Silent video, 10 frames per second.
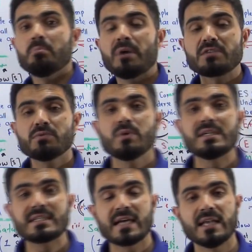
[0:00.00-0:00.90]
but we
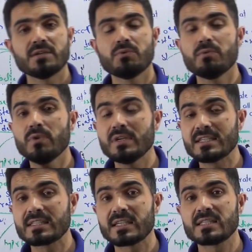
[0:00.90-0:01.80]
will
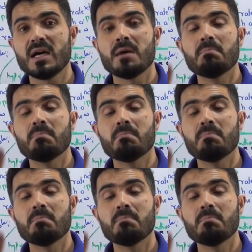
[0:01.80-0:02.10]
discuss